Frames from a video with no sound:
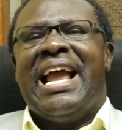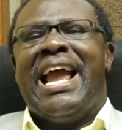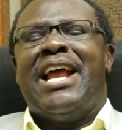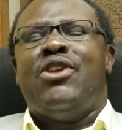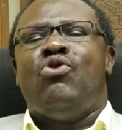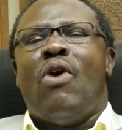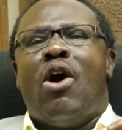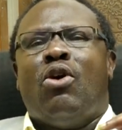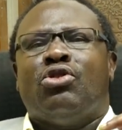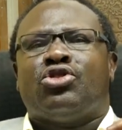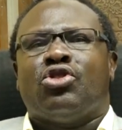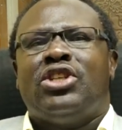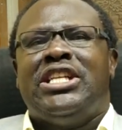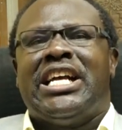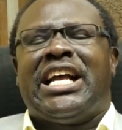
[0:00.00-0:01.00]
and you are
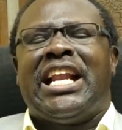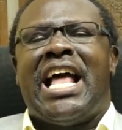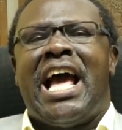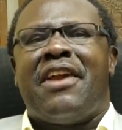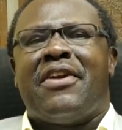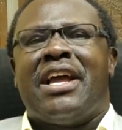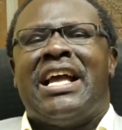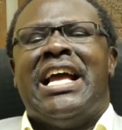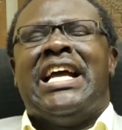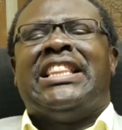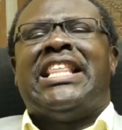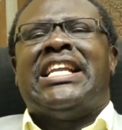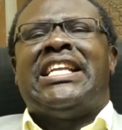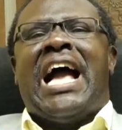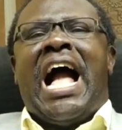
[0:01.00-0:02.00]
also declaring
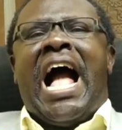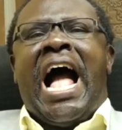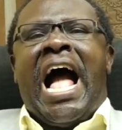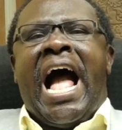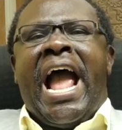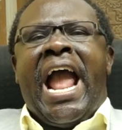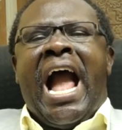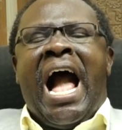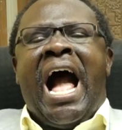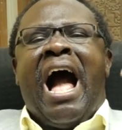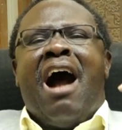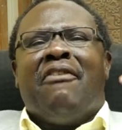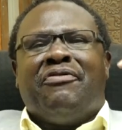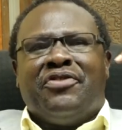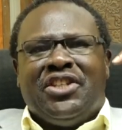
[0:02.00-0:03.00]
that I
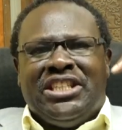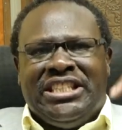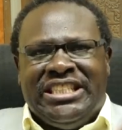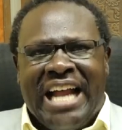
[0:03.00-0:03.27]
have